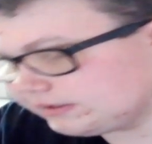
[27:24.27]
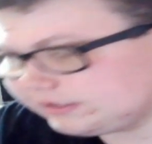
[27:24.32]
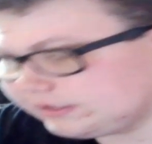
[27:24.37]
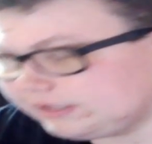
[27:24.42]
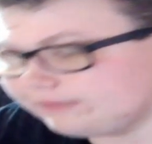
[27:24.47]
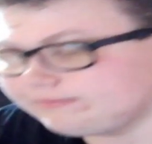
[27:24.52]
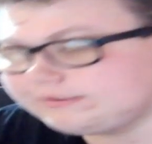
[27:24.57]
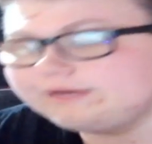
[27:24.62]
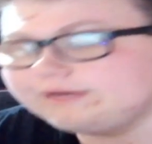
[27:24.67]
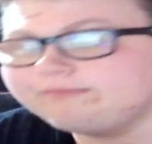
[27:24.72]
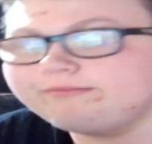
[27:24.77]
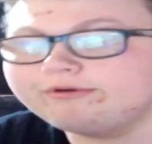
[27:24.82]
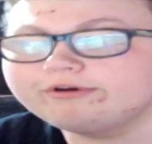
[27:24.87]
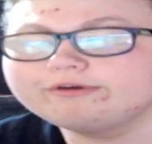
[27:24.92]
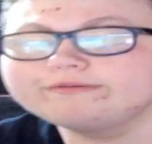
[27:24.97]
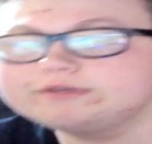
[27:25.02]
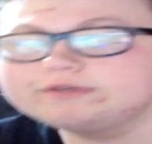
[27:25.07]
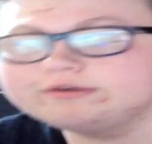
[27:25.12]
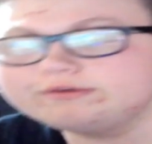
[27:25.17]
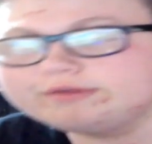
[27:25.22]
September
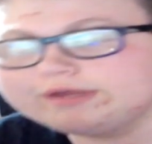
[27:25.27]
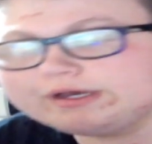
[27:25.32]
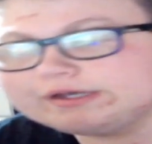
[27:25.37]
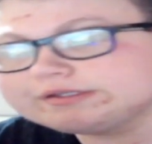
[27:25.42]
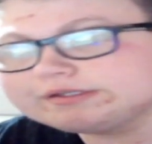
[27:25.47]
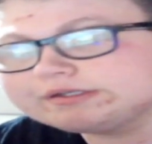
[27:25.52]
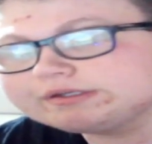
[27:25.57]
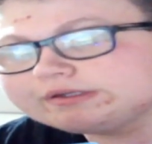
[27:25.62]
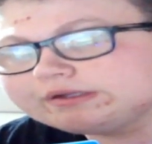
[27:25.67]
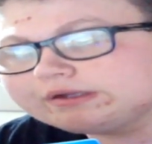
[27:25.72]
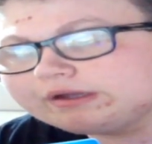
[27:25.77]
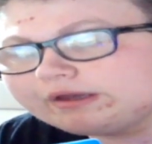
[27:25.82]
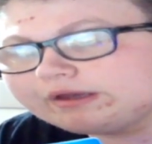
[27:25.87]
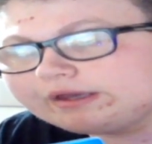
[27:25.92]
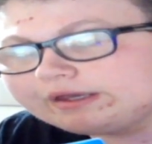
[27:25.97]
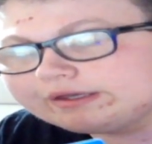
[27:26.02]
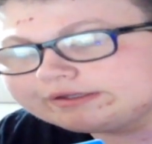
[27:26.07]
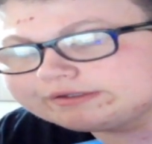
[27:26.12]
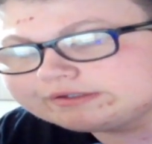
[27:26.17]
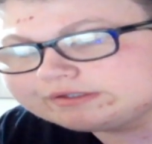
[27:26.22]
of
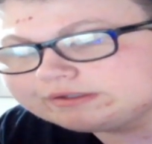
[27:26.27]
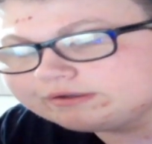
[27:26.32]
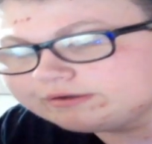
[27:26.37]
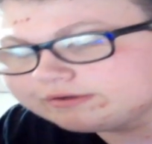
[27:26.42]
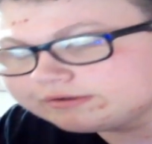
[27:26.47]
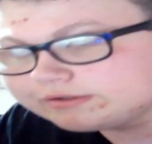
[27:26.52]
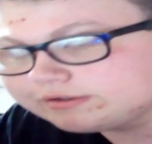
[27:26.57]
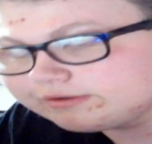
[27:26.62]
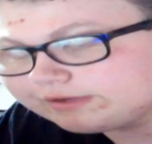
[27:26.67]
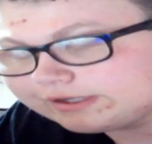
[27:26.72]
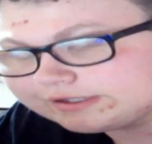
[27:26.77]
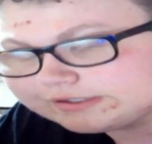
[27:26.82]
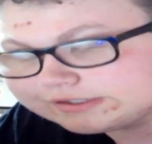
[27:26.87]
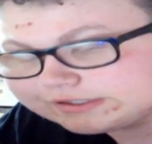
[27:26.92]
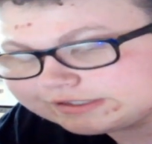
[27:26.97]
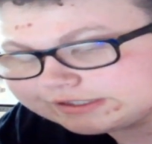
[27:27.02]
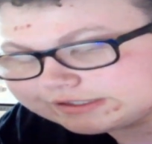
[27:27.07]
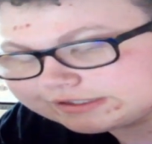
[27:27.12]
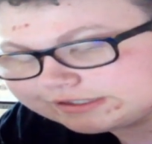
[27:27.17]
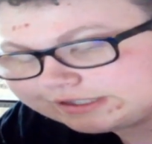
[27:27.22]

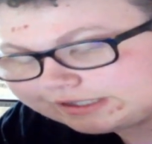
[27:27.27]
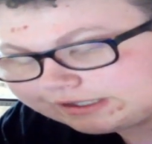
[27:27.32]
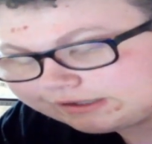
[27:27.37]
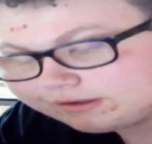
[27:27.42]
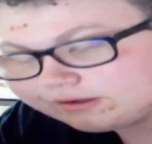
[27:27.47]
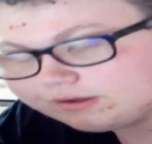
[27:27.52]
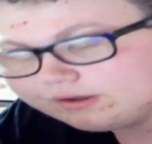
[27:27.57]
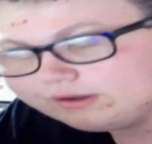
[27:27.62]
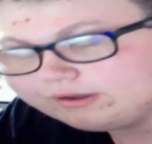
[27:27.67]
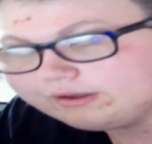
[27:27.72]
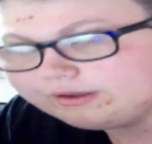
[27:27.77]
2016.